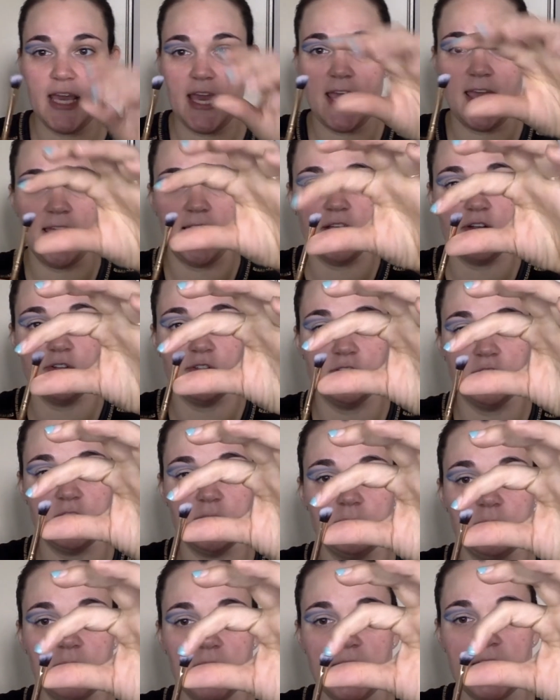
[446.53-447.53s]
angled
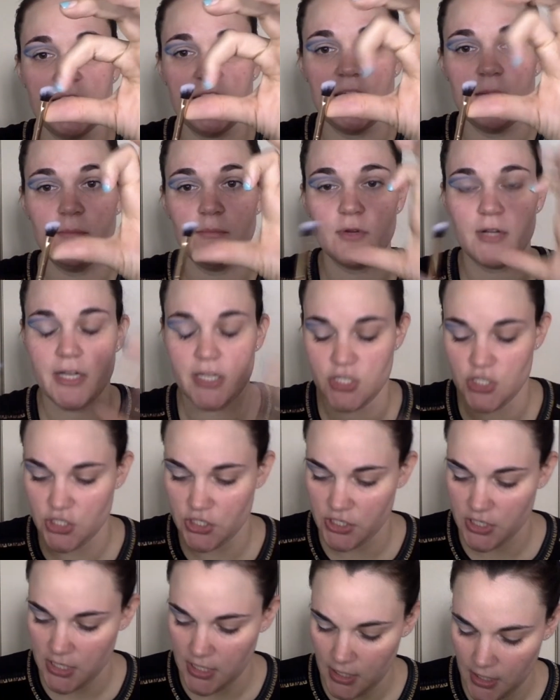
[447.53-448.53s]
blending brush.